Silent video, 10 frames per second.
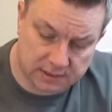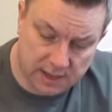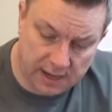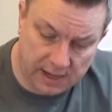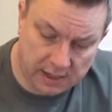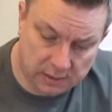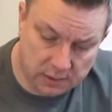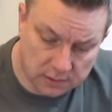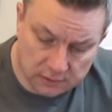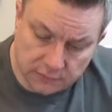now,
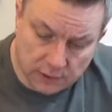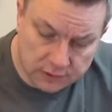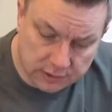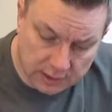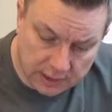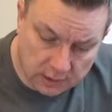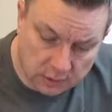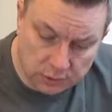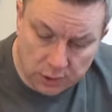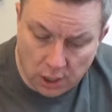there's virtually
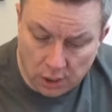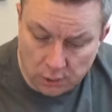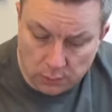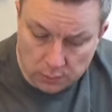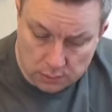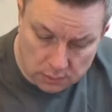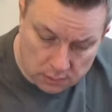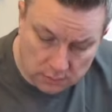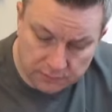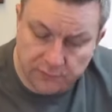no
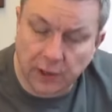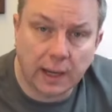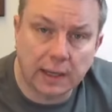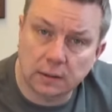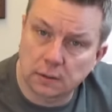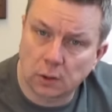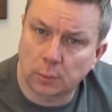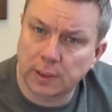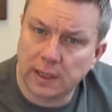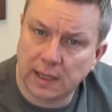filling that will
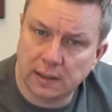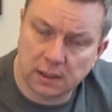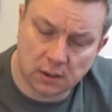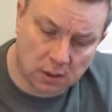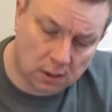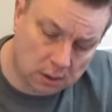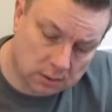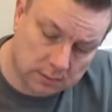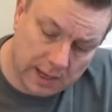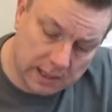be needed
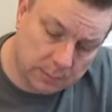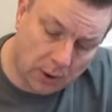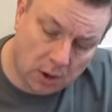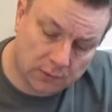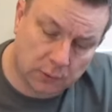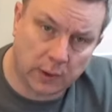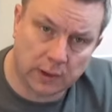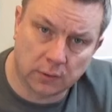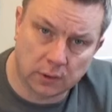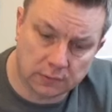on any part of the
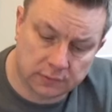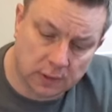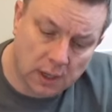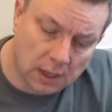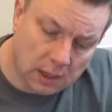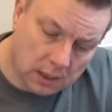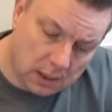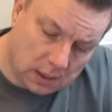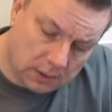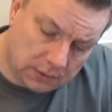wing roots.
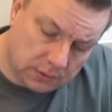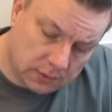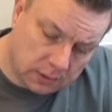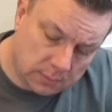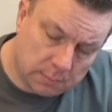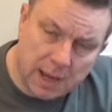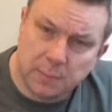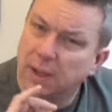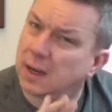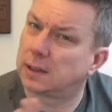
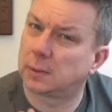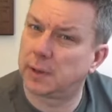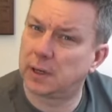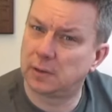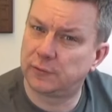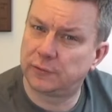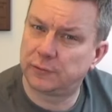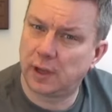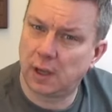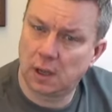Maybe a little bit
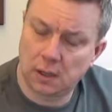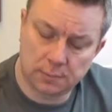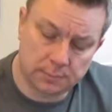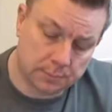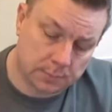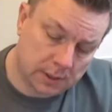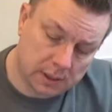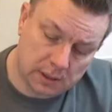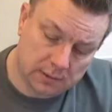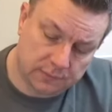of
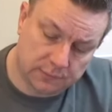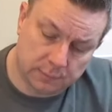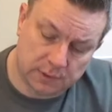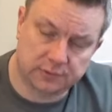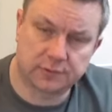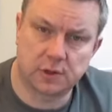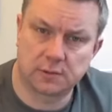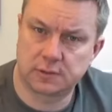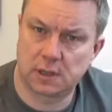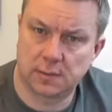Mr.
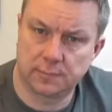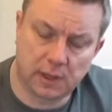Surfacer